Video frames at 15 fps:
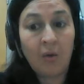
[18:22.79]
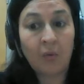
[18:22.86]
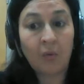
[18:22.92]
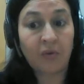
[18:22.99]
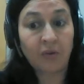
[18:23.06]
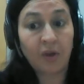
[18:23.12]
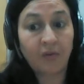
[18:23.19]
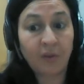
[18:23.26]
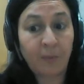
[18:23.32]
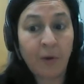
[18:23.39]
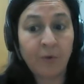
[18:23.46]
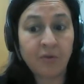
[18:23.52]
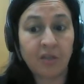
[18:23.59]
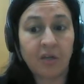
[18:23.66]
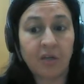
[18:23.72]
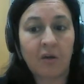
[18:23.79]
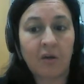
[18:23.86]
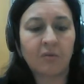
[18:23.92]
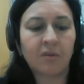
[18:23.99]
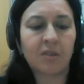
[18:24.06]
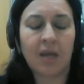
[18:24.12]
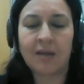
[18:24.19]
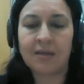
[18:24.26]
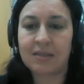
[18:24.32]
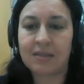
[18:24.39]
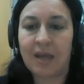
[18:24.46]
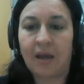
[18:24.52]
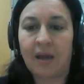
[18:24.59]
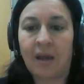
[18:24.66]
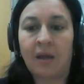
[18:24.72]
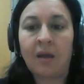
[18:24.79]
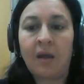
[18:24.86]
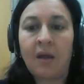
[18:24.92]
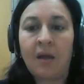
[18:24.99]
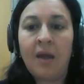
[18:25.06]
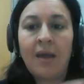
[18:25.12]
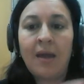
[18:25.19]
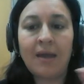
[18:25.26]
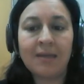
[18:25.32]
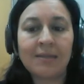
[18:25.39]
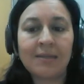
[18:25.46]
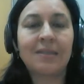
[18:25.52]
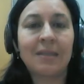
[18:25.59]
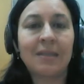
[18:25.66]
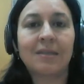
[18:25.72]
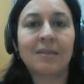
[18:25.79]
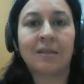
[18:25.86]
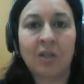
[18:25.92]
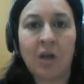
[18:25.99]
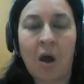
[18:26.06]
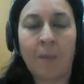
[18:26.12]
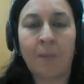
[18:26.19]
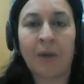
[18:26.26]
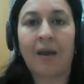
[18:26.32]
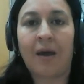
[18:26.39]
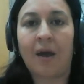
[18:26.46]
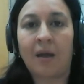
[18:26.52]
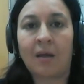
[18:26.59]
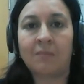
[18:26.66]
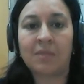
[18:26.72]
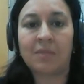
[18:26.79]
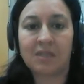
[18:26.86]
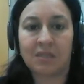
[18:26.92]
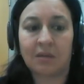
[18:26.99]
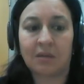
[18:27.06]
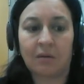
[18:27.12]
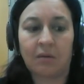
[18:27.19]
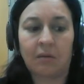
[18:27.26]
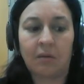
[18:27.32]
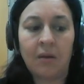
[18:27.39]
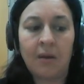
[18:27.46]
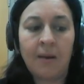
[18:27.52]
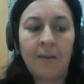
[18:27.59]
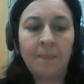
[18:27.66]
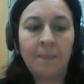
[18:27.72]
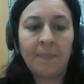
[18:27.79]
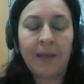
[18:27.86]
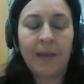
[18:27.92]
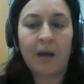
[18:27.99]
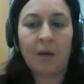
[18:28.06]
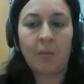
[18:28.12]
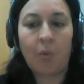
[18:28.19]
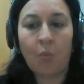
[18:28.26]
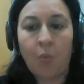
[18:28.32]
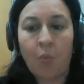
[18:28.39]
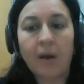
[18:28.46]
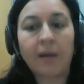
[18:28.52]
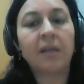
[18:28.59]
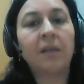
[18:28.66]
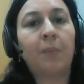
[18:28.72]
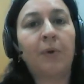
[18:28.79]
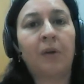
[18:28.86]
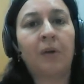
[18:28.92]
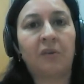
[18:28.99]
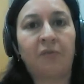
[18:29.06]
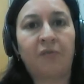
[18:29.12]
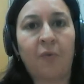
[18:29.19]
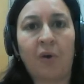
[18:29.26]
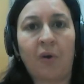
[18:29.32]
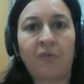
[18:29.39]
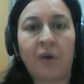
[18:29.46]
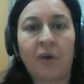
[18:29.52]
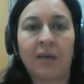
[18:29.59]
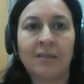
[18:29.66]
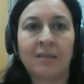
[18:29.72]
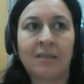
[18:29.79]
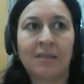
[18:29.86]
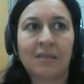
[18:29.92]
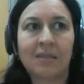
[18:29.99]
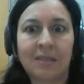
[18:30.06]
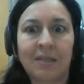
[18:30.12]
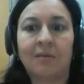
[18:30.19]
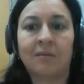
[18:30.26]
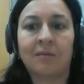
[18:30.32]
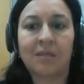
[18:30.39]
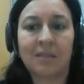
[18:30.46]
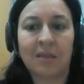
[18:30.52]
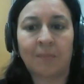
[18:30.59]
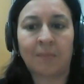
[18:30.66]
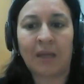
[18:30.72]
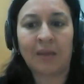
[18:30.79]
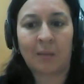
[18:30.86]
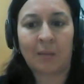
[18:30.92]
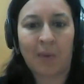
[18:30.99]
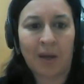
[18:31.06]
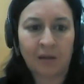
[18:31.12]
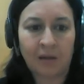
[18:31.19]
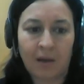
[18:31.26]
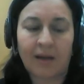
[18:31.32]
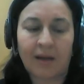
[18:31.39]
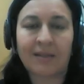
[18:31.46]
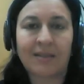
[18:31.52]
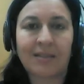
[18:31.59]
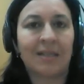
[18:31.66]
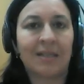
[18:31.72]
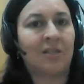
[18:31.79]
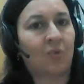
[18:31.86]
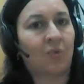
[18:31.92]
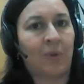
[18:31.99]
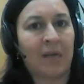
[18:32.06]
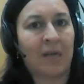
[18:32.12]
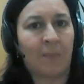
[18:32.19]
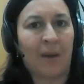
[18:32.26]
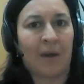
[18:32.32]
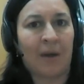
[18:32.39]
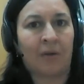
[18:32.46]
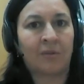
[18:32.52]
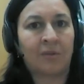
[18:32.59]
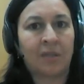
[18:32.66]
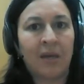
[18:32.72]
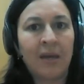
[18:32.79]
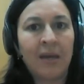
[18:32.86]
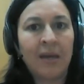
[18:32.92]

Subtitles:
with your lovely Post-it notes and say, is this a topic I am still wanting to put at the forefront? Is this still something that my clients need to read about?